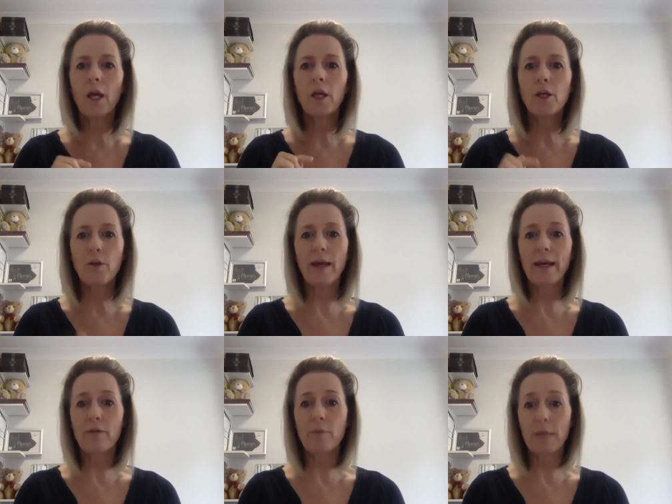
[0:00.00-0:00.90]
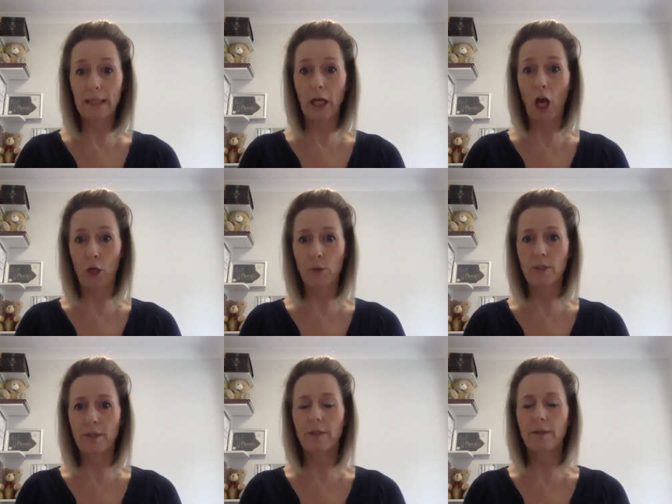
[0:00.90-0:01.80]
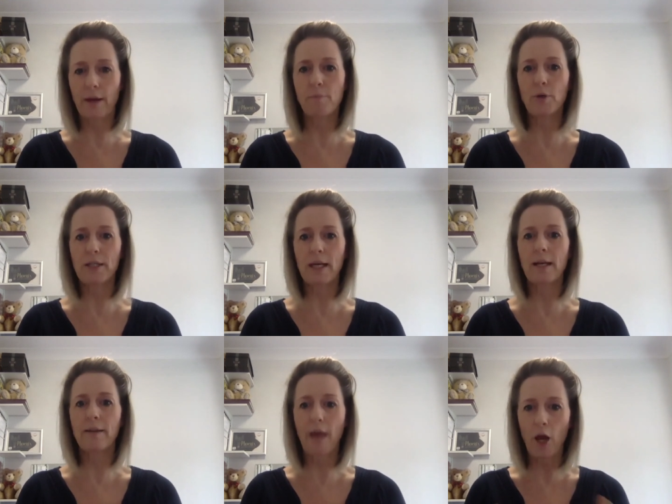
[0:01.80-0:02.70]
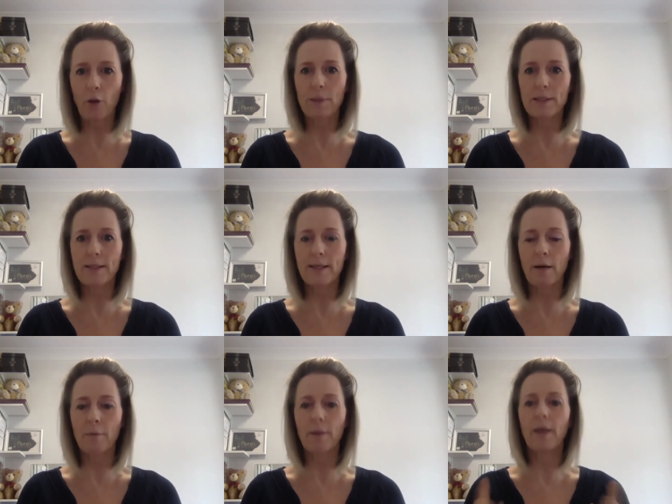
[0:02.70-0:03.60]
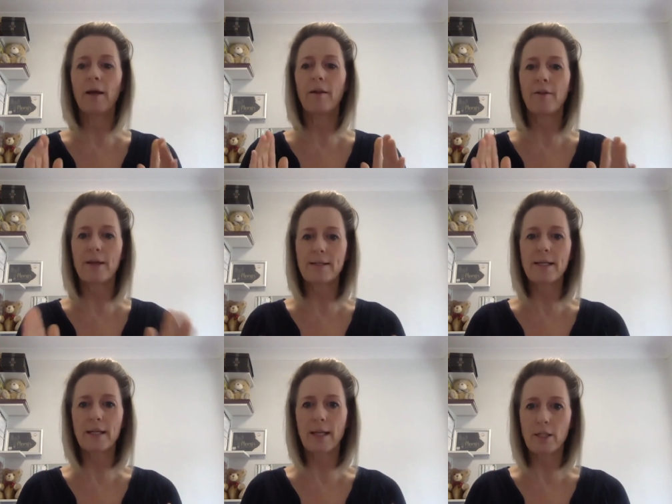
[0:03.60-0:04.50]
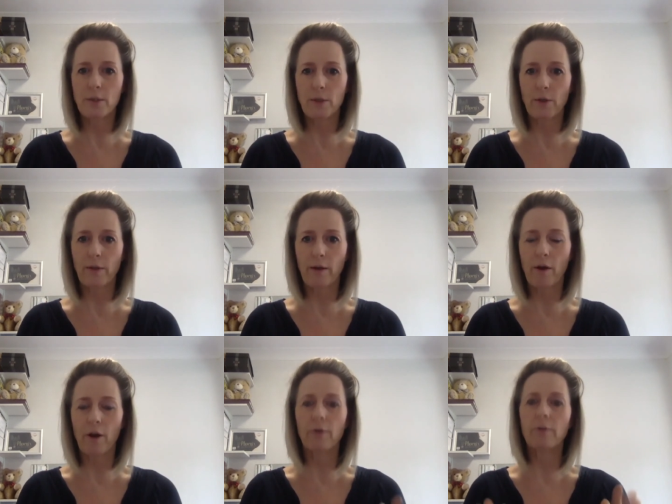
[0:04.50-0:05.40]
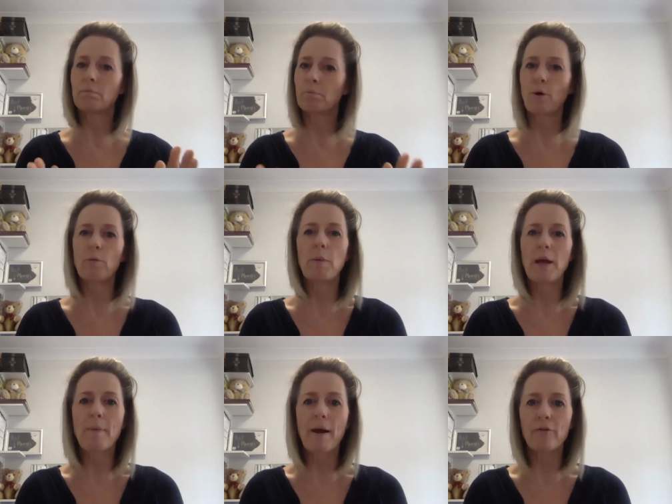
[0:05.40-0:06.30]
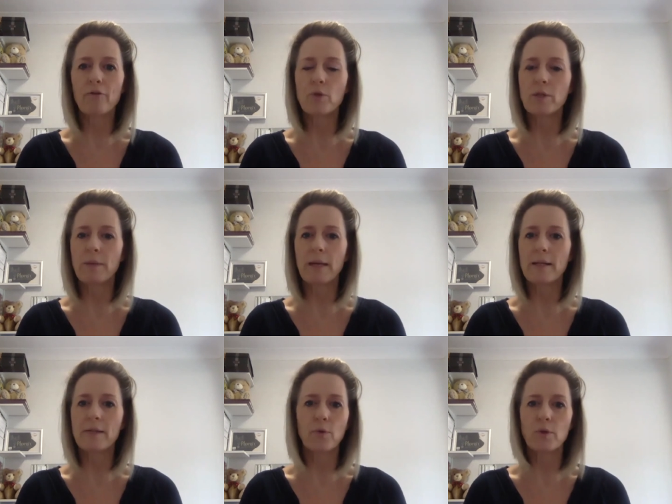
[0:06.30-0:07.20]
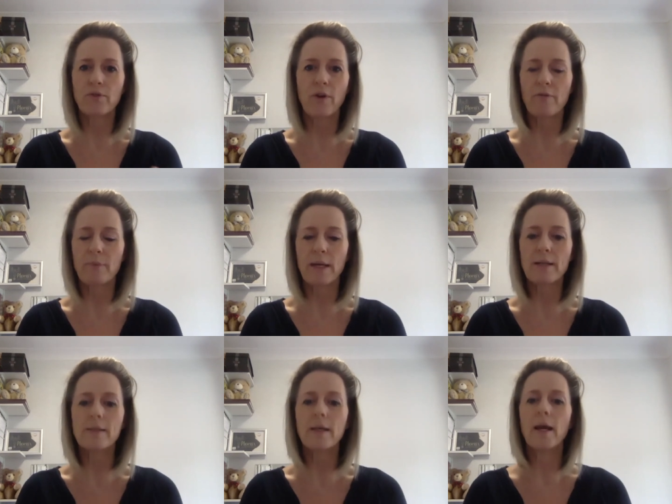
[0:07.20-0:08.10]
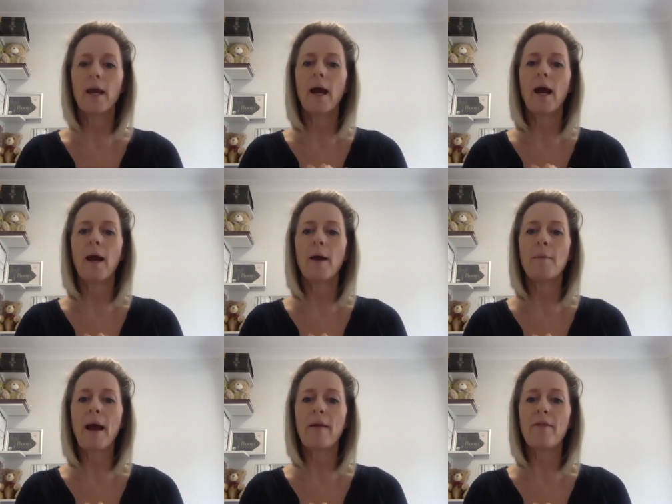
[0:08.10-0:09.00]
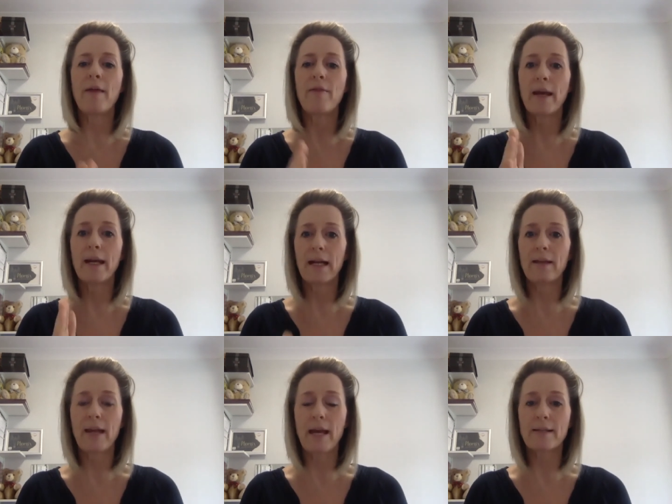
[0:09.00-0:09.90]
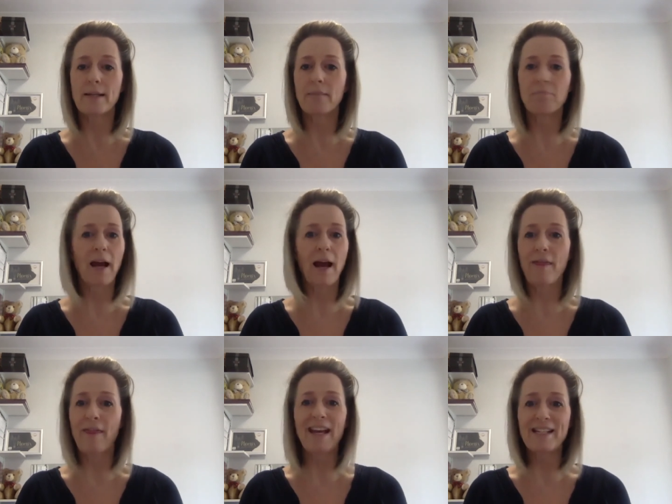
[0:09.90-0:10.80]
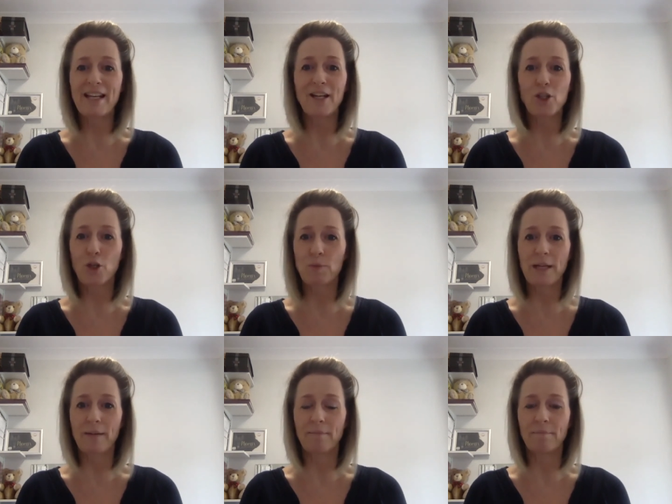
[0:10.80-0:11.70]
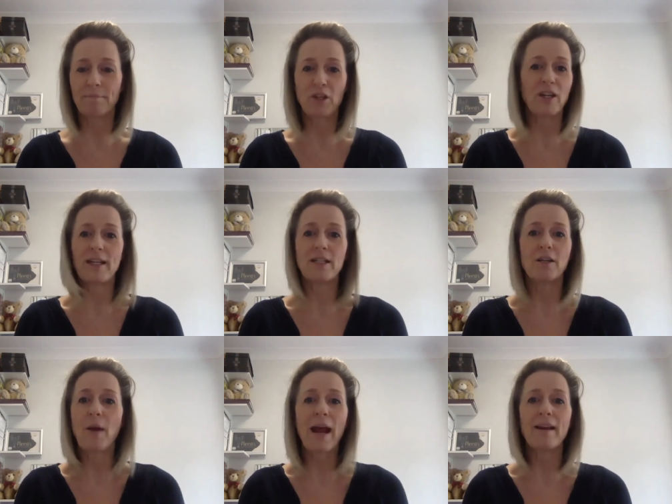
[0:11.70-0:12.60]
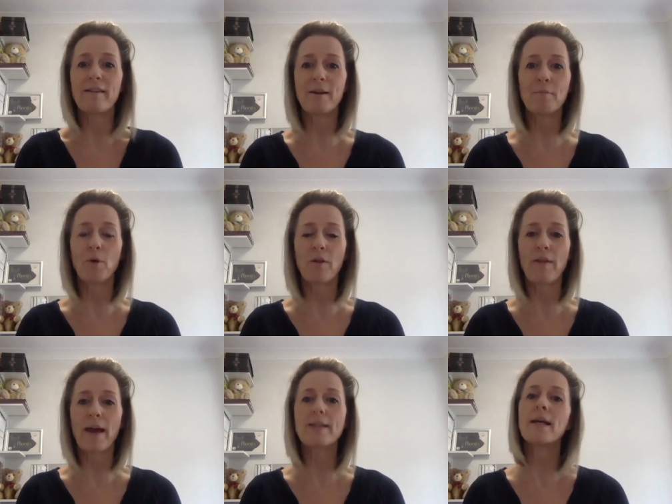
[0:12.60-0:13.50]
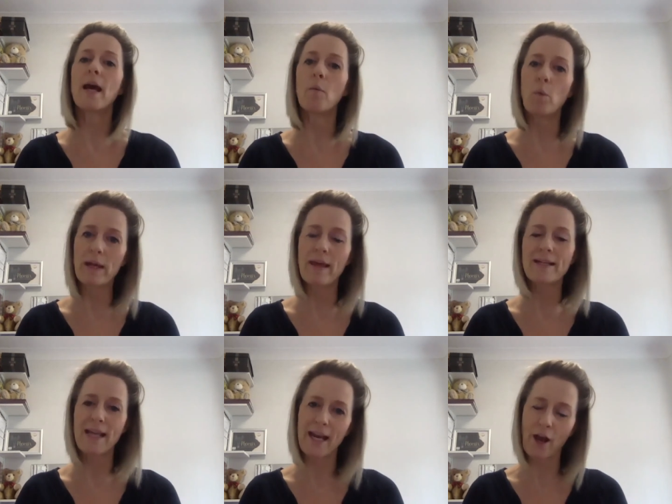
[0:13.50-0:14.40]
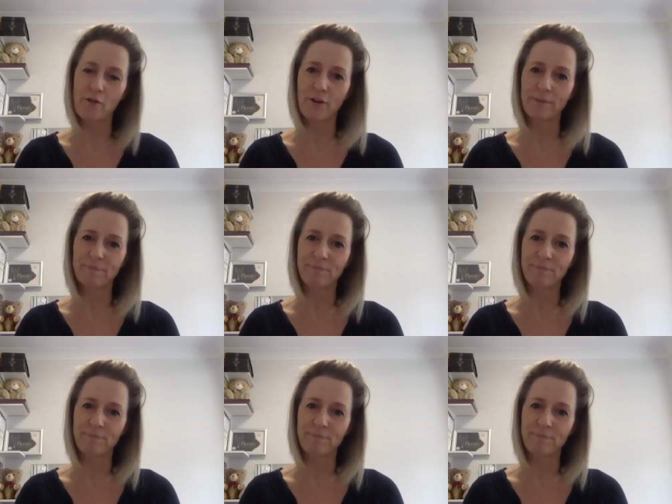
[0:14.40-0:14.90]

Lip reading: You then give them the little code that they put in that opens it up. They sit and they do it on their own, probably about 40 minutes, 45 minutes, and then they click the exit, and that is it, job done. You don't need to do anything more than that, and we then take over.